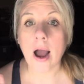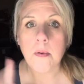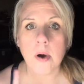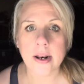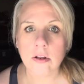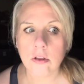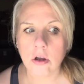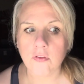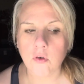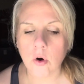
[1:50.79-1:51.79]
I wanted to
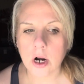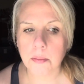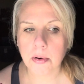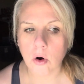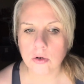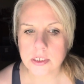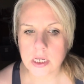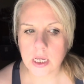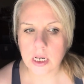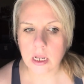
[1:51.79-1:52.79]
look for
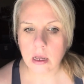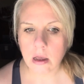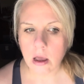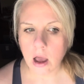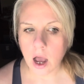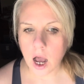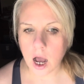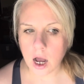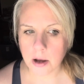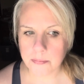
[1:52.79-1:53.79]
protein,
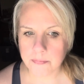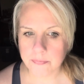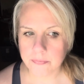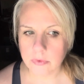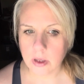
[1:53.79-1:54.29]
um,